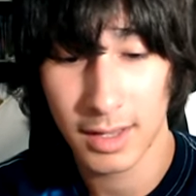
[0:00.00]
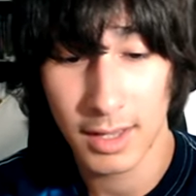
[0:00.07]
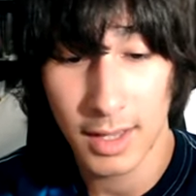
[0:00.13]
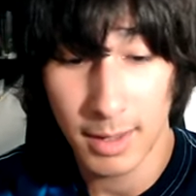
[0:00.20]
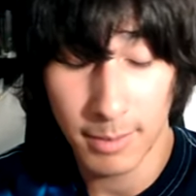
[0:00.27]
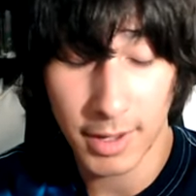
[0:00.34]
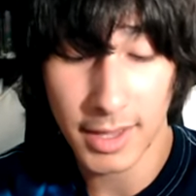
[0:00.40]

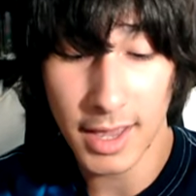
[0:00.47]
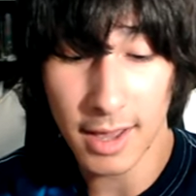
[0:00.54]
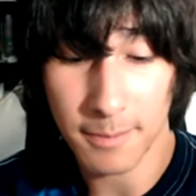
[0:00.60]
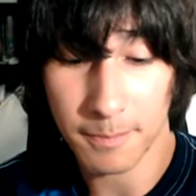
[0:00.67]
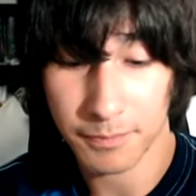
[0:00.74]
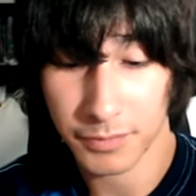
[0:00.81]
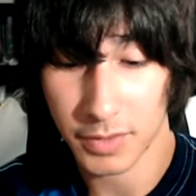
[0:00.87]
But yeah,
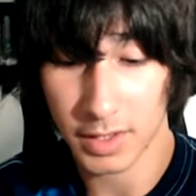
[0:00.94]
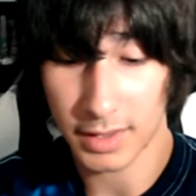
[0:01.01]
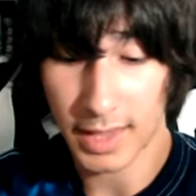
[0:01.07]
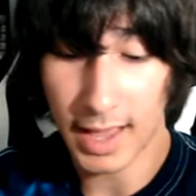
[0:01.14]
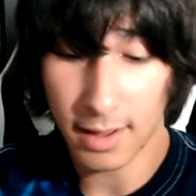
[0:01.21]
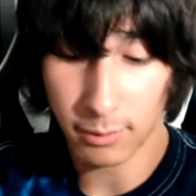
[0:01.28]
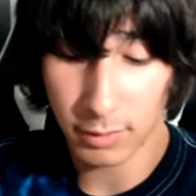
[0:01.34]

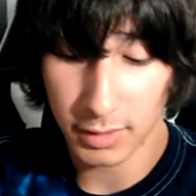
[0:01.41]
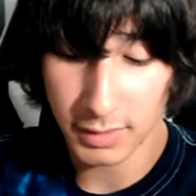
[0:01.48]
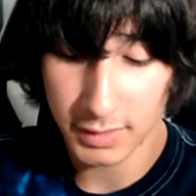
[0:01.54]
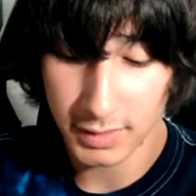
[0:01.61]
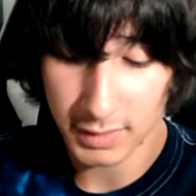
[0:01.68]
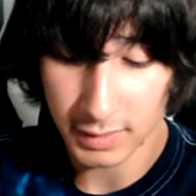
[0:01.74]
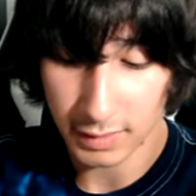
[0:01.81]
that
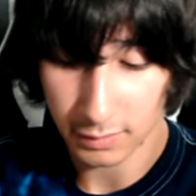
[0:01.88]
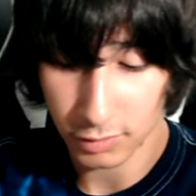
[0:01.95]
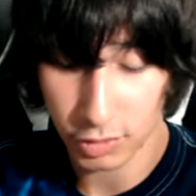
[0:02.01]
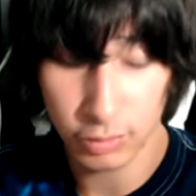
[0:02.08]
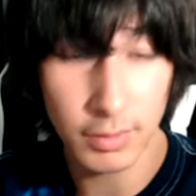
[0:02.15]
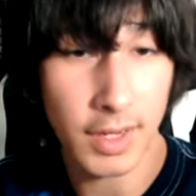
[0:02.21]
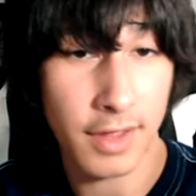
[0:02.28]
was
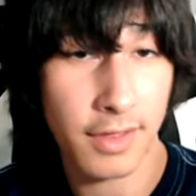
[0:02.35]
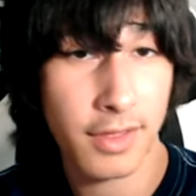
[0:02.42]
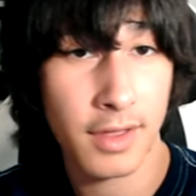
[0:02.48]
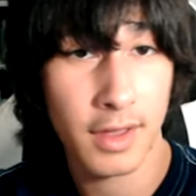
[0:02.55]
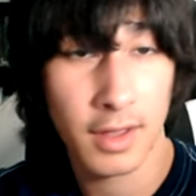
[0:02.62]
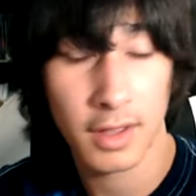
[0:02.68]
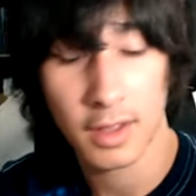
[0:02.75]
Judith.
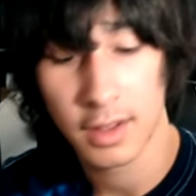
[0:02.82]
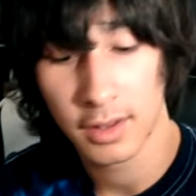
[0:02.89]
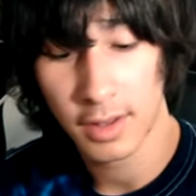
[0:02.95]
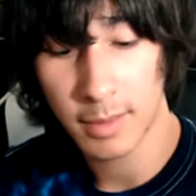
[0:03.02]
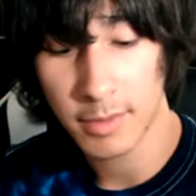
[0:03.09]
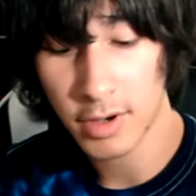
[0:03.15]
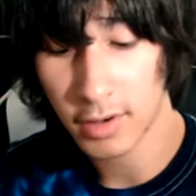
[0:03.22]

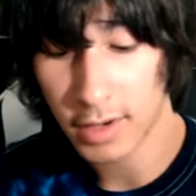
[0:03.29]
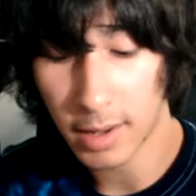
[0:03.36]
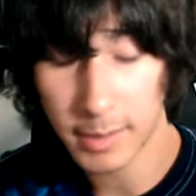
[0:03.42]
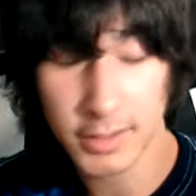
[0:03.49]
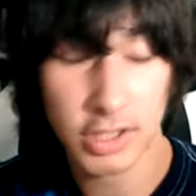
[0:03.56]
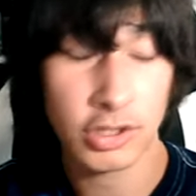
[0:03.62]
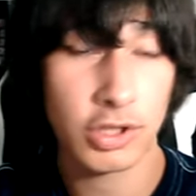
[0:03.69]
Let me know in the
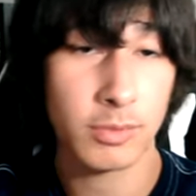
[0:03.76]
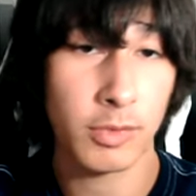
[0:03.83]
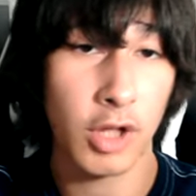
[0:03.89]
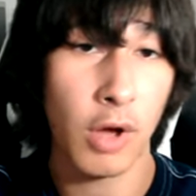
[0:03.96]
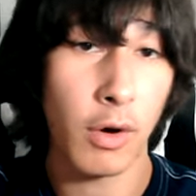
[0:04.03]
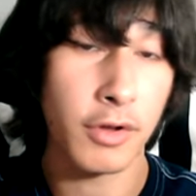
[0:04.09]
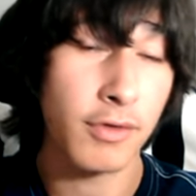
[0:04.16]
comment section
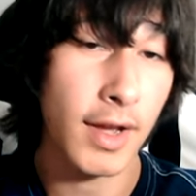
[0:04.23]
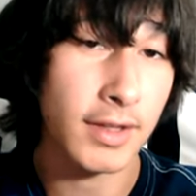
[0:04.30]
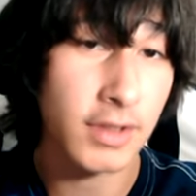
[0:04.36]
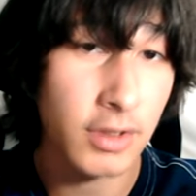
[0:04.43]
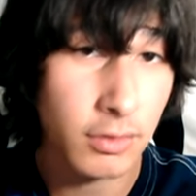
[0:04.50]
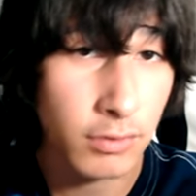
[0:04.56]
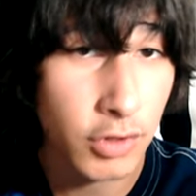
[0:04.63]
below. Are you guys
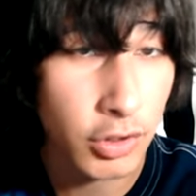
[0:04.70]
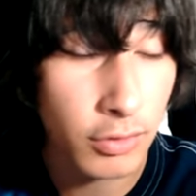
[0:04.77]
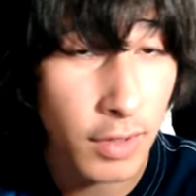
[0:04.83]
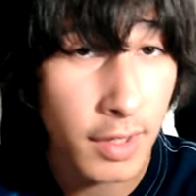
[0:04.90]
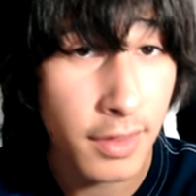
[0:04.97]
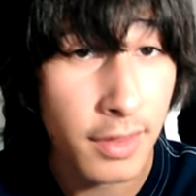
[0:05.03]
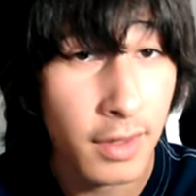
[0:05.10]
gonna use
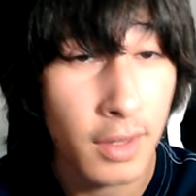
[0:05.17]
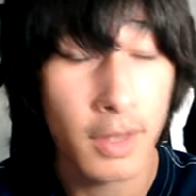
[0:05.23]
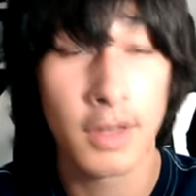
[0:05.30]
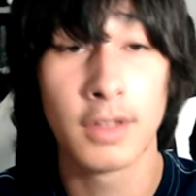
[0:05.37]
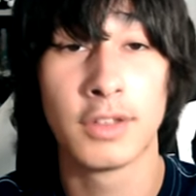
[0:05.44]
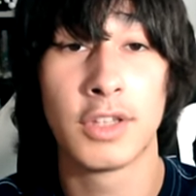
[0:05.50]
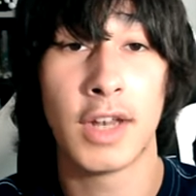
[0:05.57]
Judith?
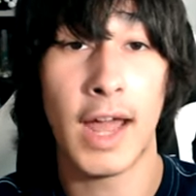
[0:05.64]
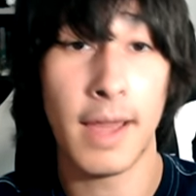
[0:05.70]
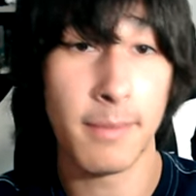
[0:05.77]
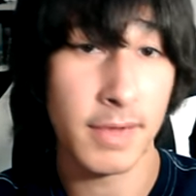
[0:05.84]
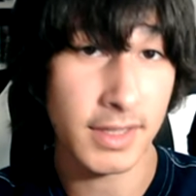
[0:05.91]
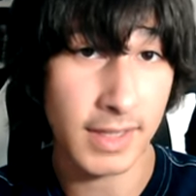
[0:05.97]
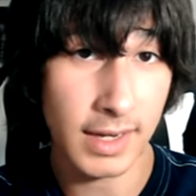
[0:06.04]
Did I
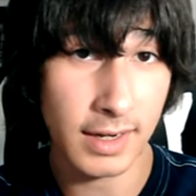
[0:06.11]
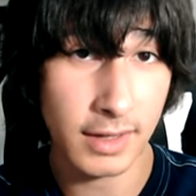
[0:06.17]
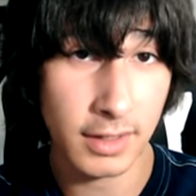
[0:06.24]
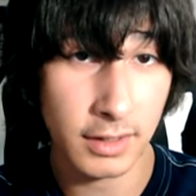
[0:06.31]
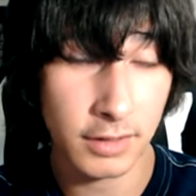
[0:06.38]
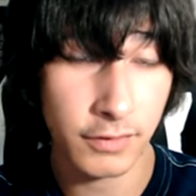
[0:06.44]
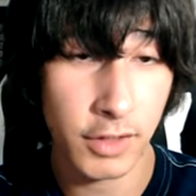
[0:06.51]
miss anything
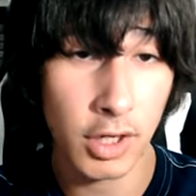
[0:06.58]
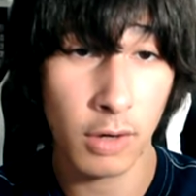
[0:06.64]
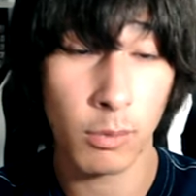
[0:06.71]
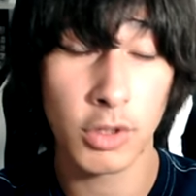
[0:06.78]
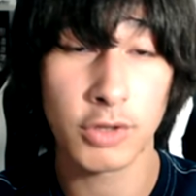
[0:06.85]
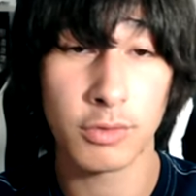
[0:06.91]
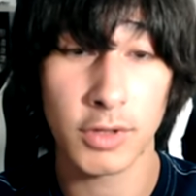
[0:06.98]
in this video?
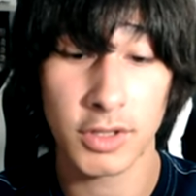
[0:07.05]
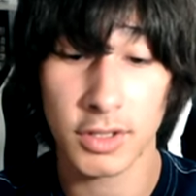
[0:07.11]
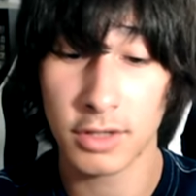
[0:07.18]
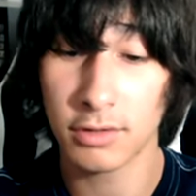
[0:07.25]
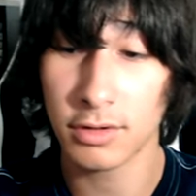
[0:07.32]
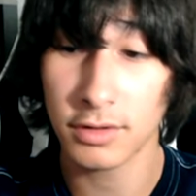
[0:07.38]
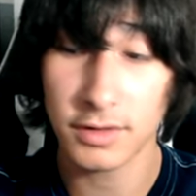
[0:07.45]
Which one's
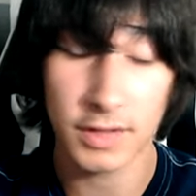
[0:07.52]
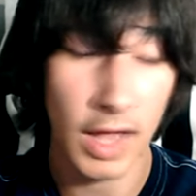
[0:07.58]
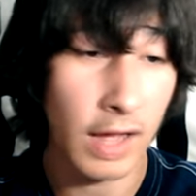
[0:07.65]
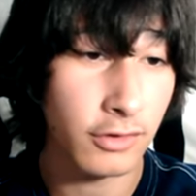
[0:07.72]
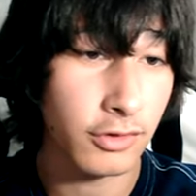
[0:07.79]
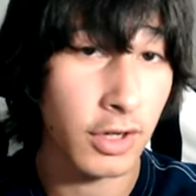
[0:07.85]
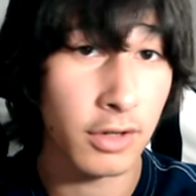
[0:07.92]
cuter,
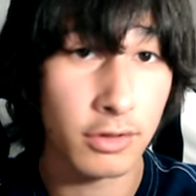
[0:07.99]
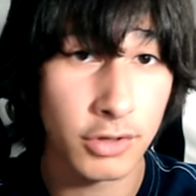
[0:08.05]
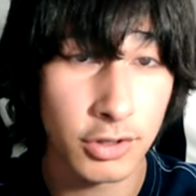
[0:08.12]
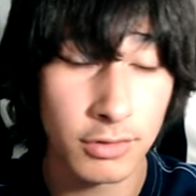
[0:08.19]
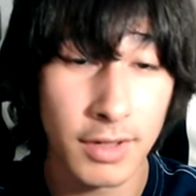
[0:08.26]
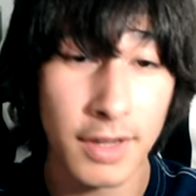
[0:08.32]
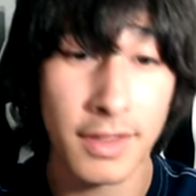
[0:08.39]
Sandra or
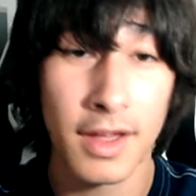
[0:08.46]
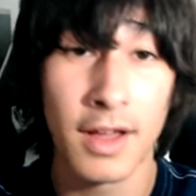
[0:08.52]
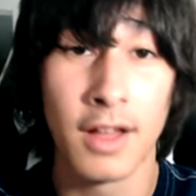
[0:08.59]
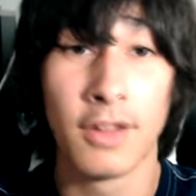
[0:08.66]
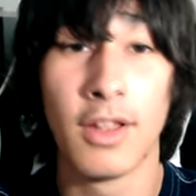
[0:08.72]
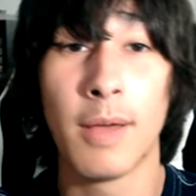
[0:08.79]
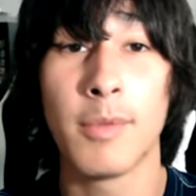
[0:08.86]
Judith?
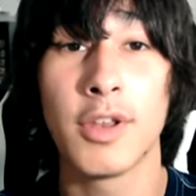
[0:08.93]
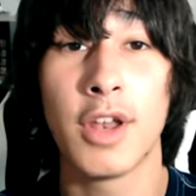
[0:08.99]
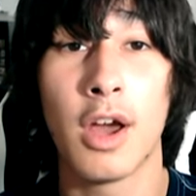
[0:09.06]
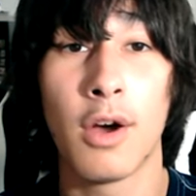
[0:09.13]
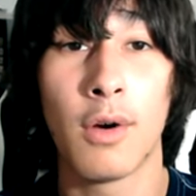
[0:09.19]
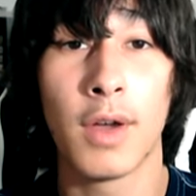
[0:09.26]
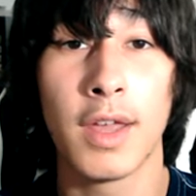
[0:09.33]
Let me
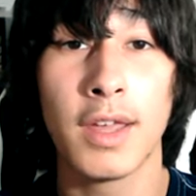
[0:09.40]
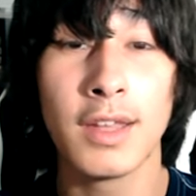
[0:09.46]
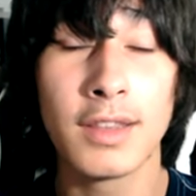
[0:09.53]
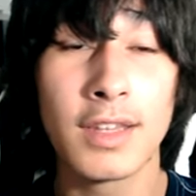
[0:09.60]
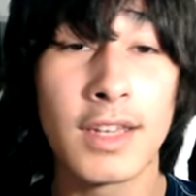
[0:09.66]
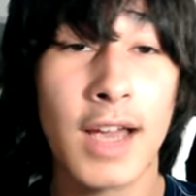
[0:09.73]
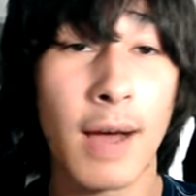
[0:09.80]
know in
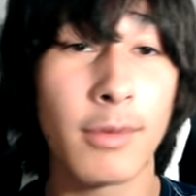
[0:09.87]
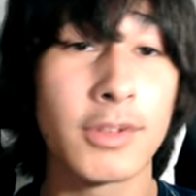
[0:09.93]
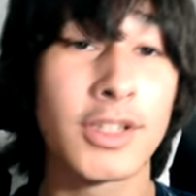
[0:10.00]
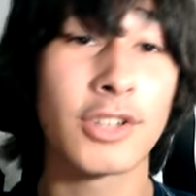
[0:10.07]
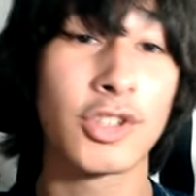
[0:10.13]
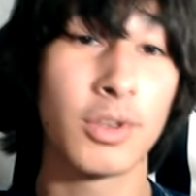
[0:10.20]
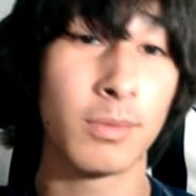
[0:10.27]
the comment
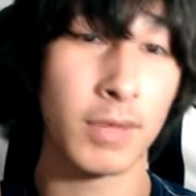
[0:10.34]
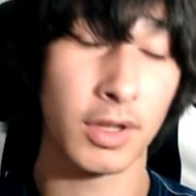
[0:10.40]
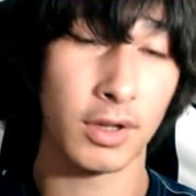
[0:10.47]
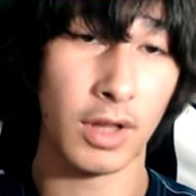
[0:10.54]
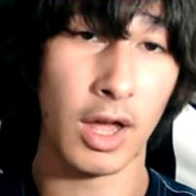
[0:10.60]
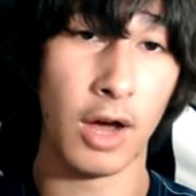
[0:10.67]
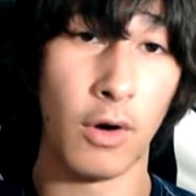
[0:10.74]
section
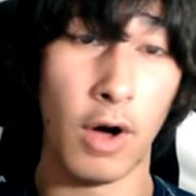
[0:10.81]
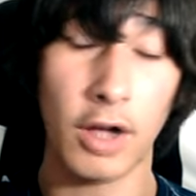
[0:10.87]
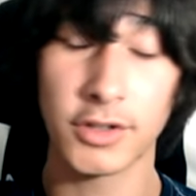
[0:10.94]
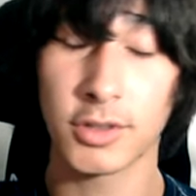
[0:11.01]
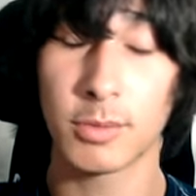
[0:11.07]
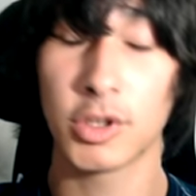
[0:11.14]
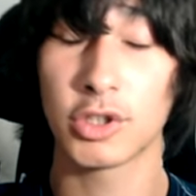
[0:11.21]
below.
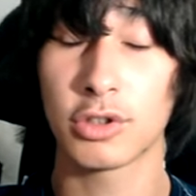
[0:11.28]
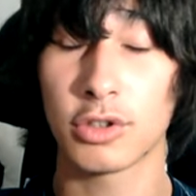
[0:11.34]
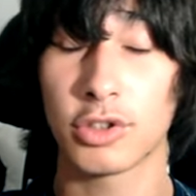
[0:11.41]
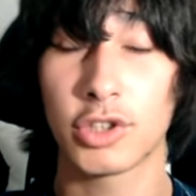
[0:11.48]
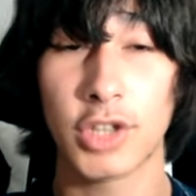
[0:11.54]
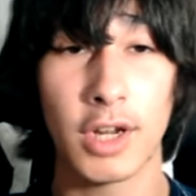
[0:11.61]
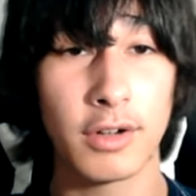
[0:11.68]
Also be sure to
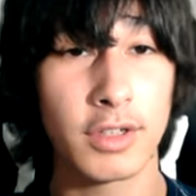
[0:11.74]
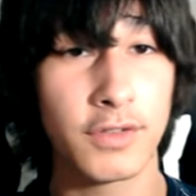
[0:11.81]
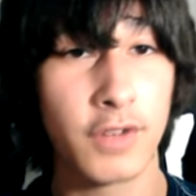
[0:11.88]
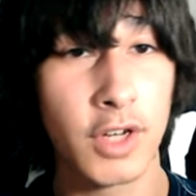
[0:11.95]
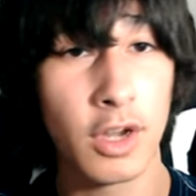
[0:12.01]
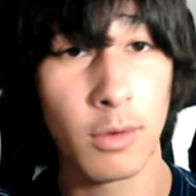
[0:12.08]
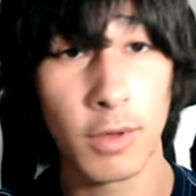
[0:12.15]
share this
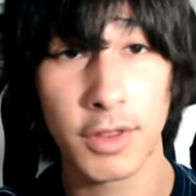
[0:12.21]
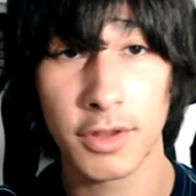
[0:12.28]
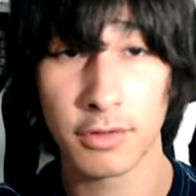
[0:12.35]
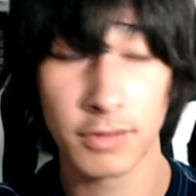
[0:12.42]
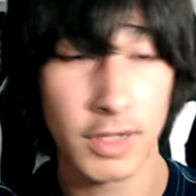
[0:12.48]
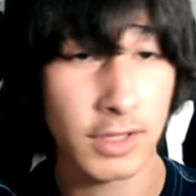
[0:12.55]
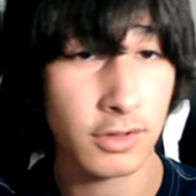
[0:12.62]
video with your
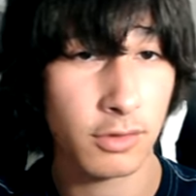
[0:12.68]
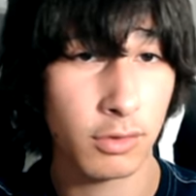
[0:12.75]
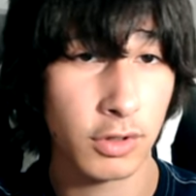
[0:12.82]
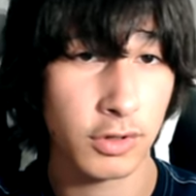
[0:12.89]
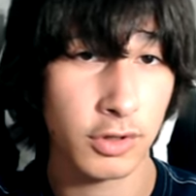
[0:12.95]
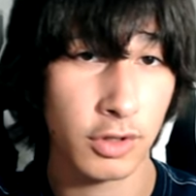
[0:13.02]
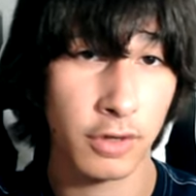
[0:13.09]

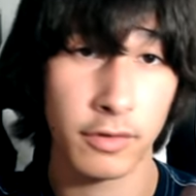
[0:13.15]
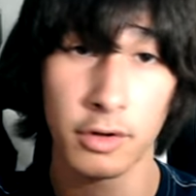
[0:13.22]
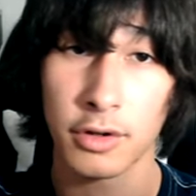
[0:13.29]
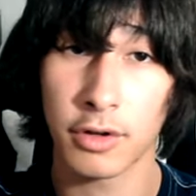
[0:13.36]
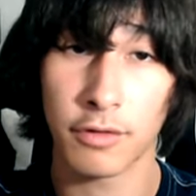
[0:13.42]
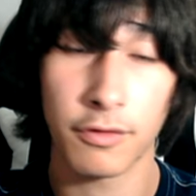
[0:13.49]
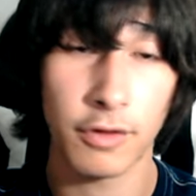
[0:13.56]
Discord server,
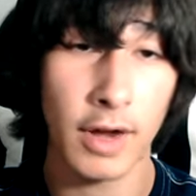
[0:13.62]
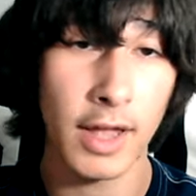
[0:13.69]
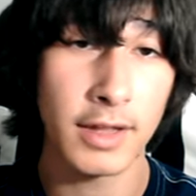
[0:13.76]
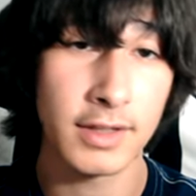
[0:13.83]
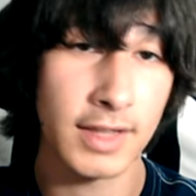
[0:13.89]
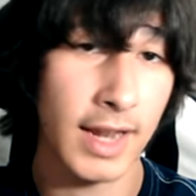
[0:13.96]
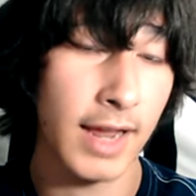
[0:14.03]
your
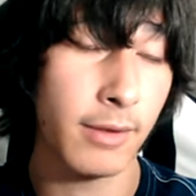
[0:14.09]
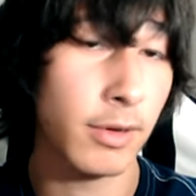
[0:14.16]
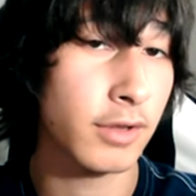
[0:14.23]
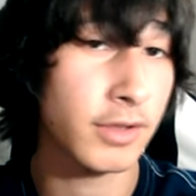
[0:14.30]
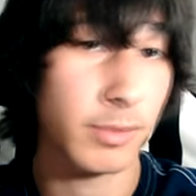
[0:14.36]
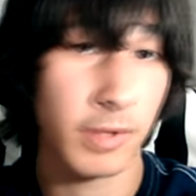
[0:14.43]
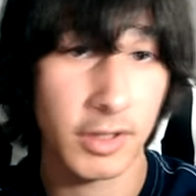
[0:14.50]
friends, and anyone
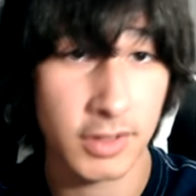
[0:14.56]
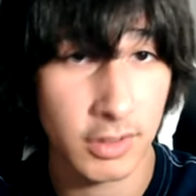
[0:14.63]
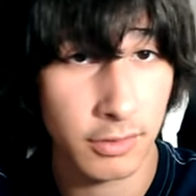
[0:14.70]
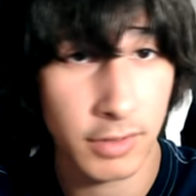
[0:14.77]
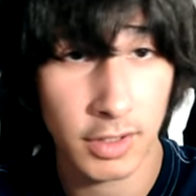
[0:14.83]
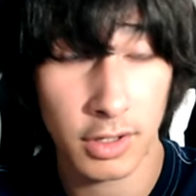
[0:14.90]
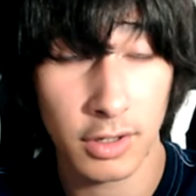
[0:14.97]
else who plays Nier
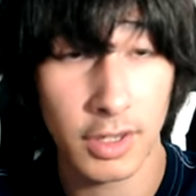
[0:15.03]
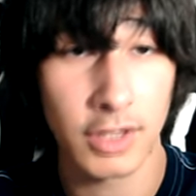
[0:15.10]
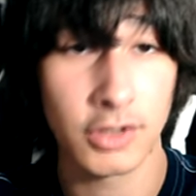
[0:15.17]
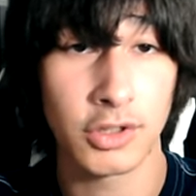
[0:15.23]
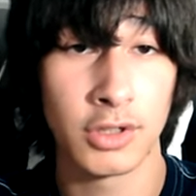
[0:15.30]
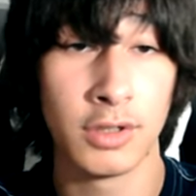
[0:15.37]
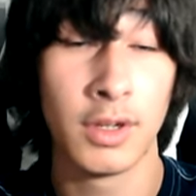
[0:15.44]

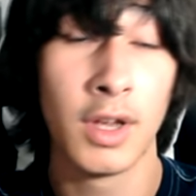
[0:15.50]
Reincarnation.